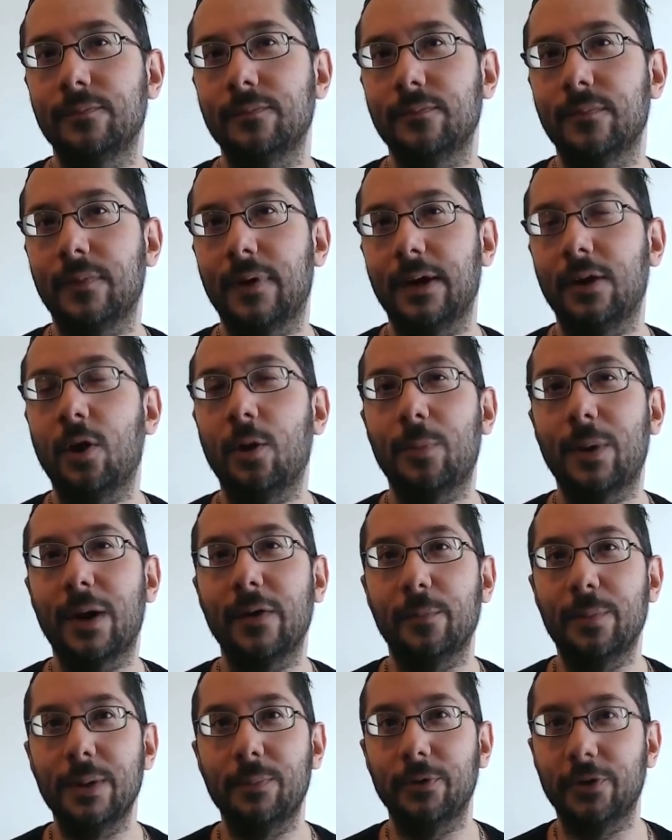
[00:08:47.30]
hope other
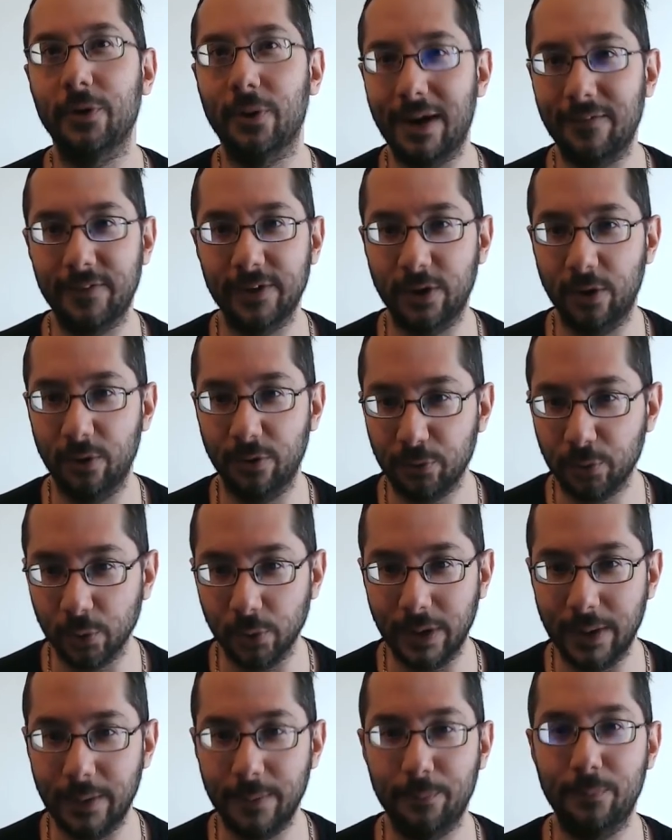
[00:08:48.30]
people don't have to go through
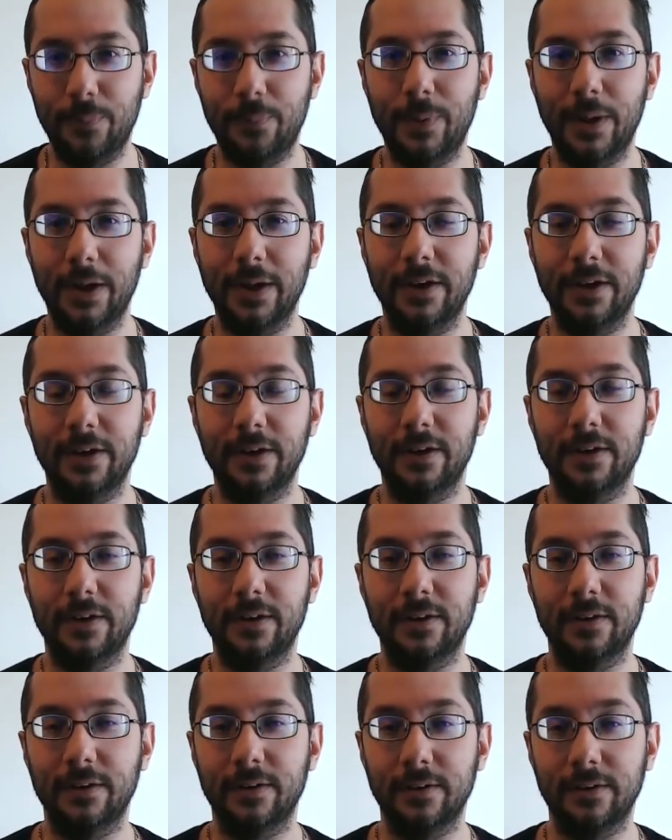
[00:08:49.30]
it, but
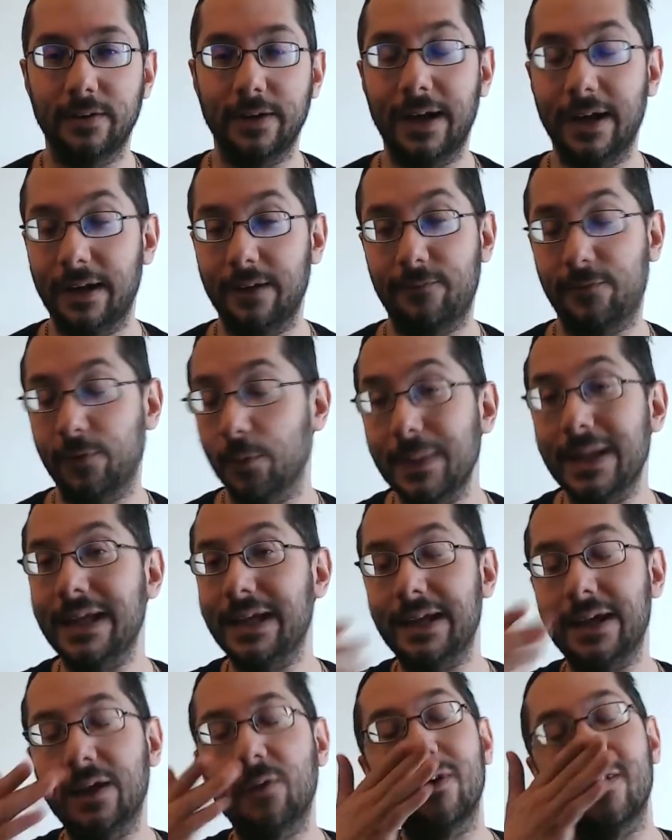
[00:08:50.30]
for
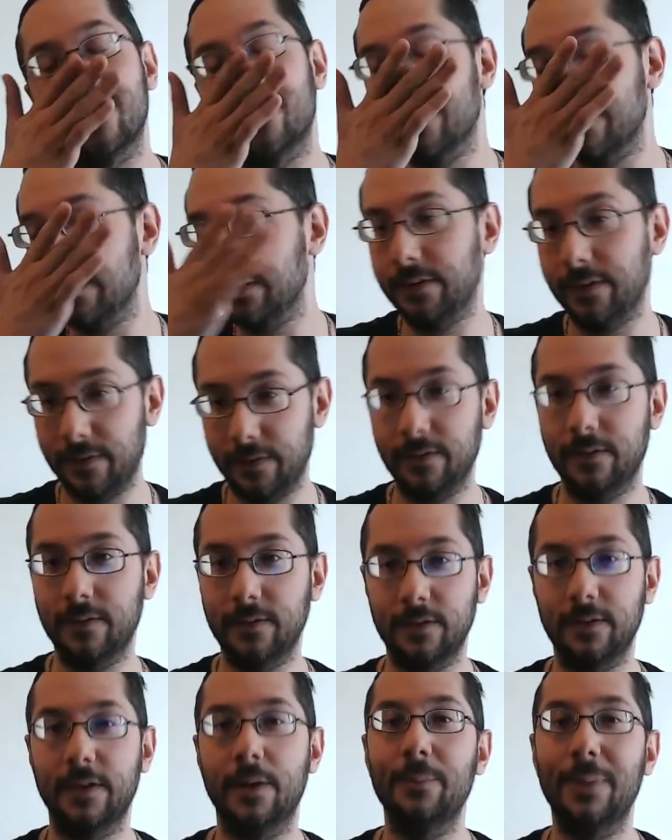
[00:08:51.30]
me, it was
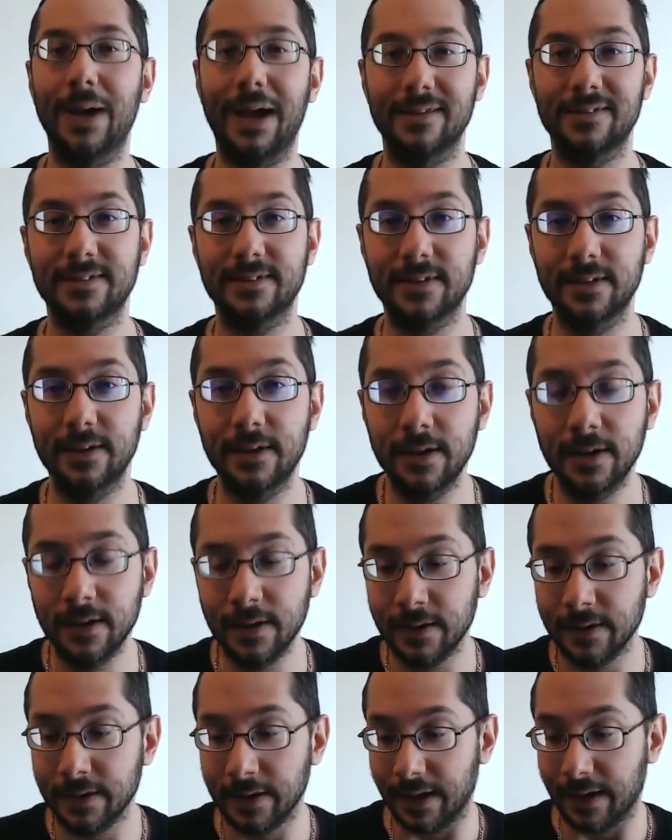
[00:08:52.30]
the best.
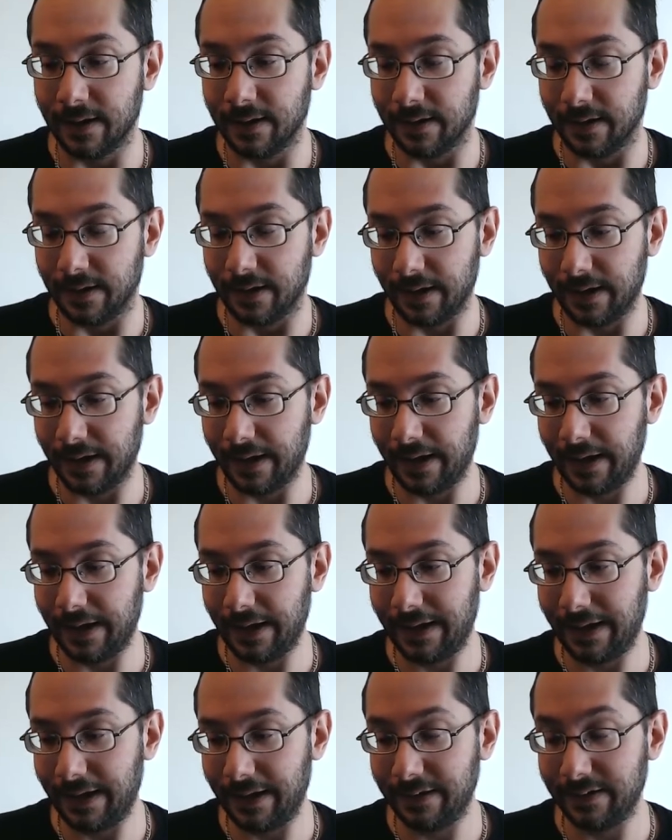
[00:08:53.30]

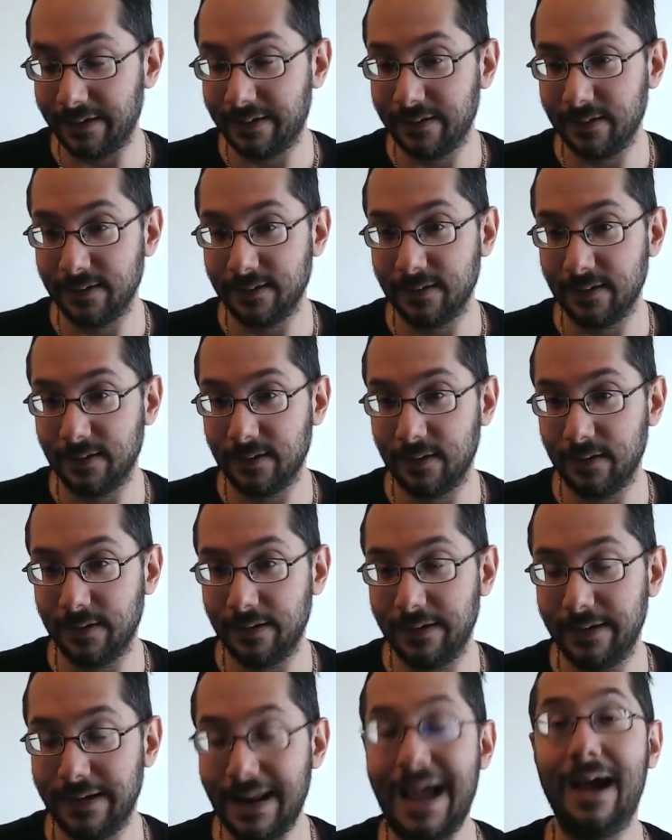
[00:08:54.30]
And
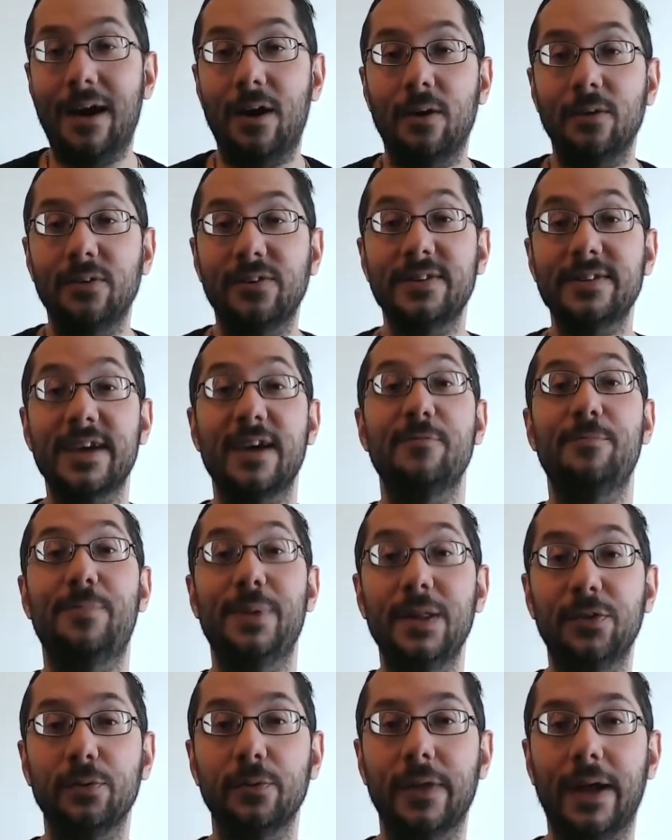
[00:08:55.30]
now, since I've
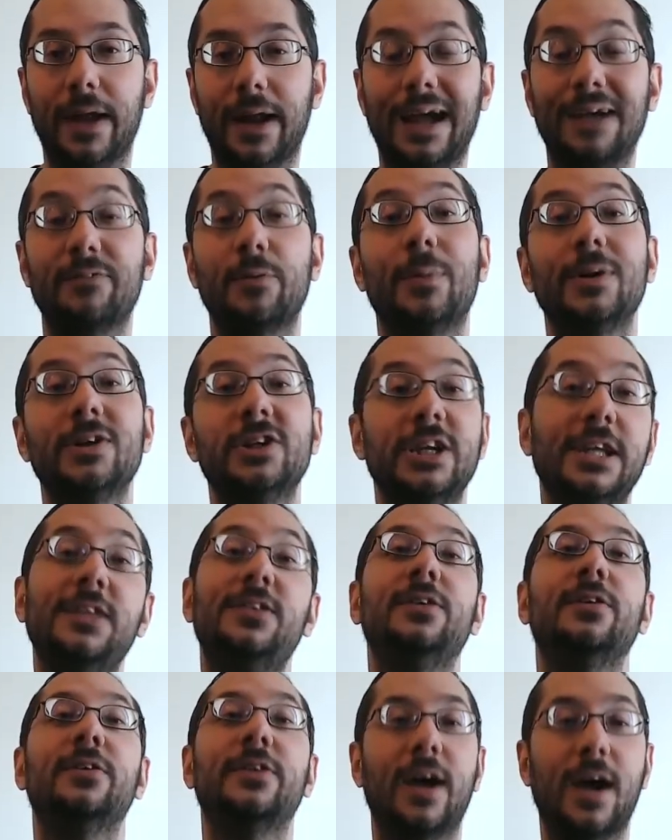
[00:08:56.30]
been through that, I have a much
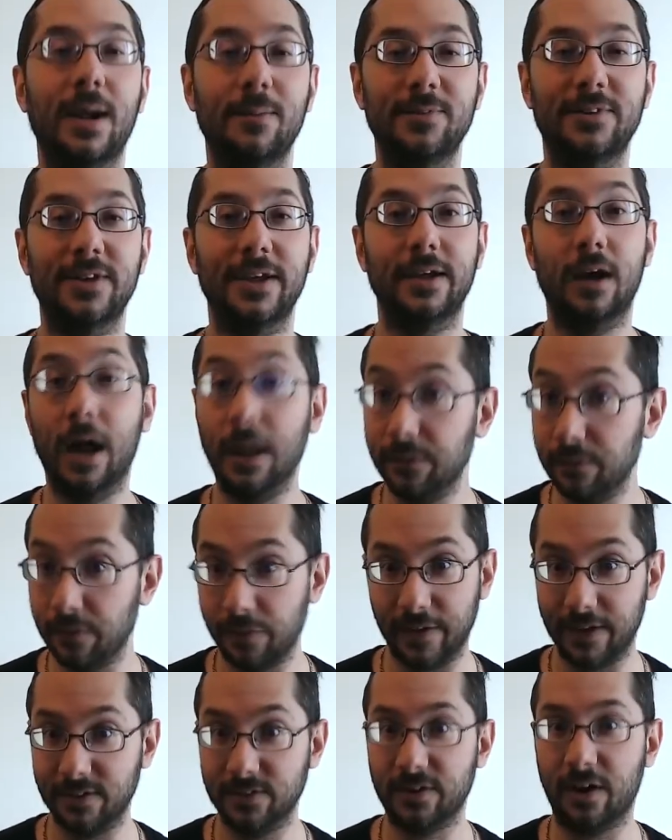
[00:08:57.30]
easier time saying other
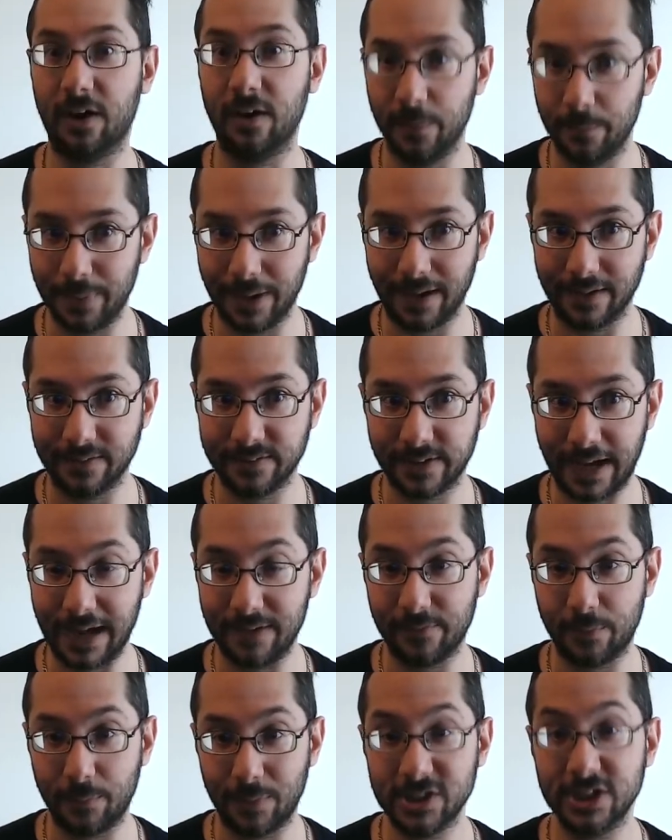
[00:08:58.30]
things are the best. I have
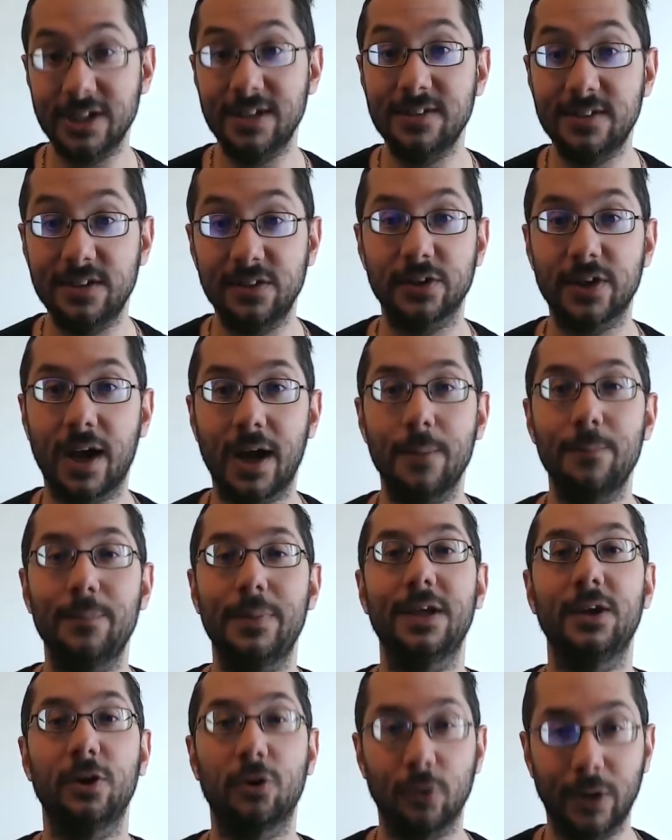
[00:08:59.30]
a much easier time
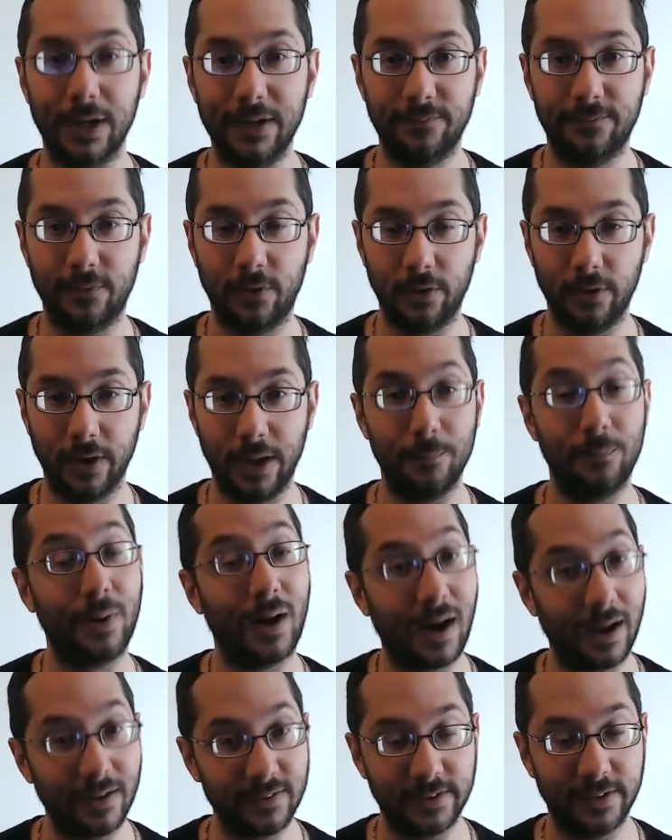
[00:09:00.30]
being grateful and
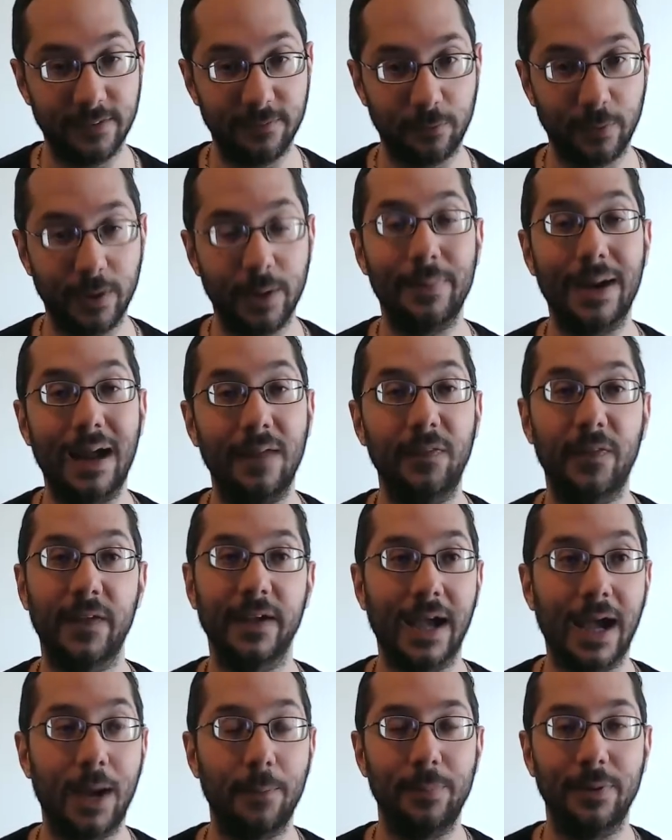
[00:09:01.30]
positive when a bad thing
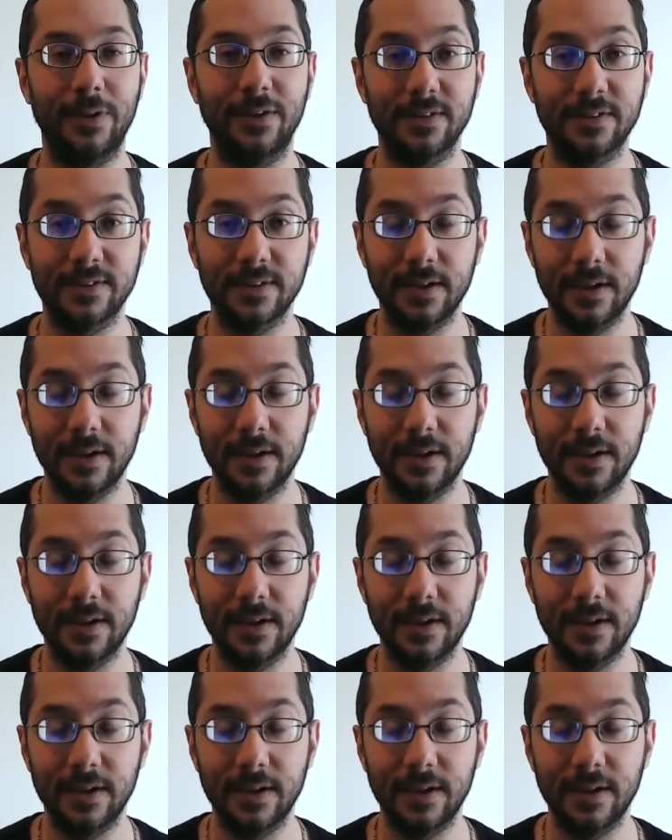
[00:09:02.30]
happens.